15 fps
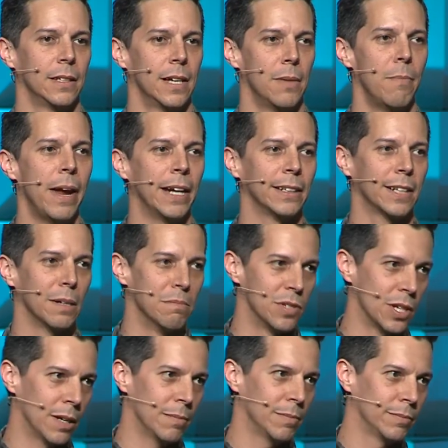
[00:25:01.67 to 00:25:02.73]
A man comes
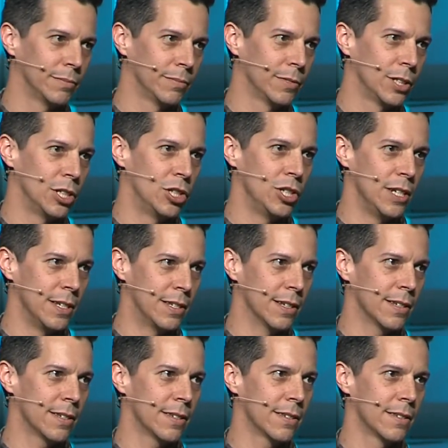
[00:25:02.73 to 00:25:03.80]
up to
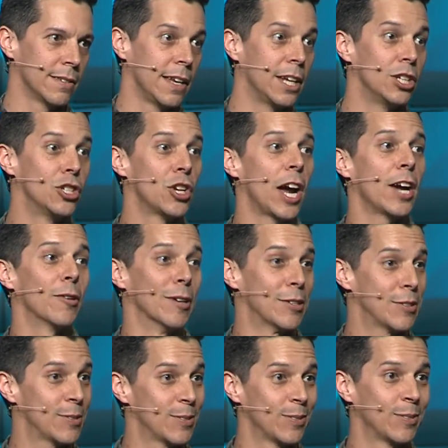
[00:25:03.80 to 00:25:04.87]
Jesus, and
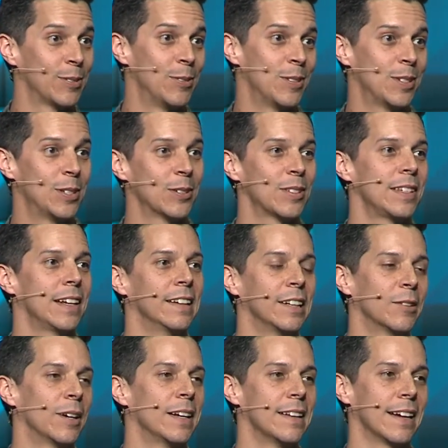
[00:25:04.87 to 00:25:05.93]
Jairus, who's still standing
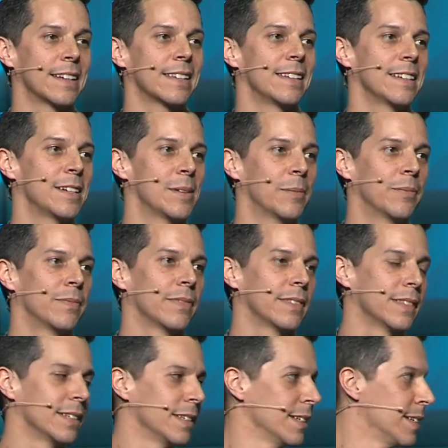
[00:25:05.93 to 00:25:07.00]
right next to him,
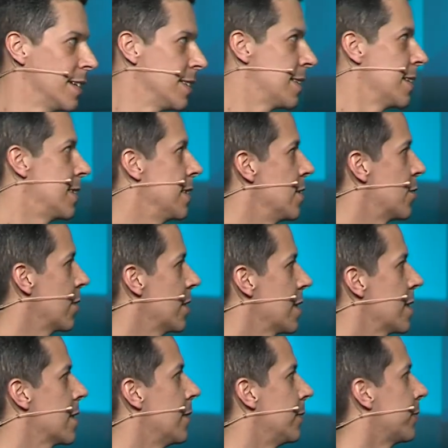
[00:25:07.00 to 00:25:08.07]
and says these
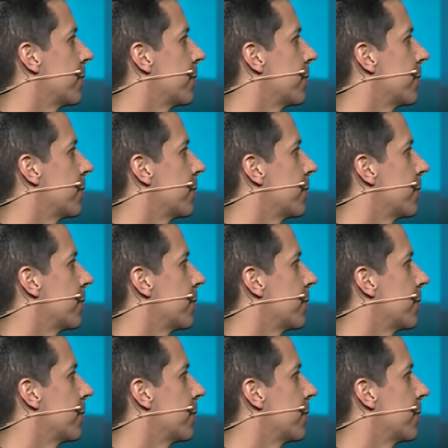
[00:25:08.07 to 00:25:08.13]
words.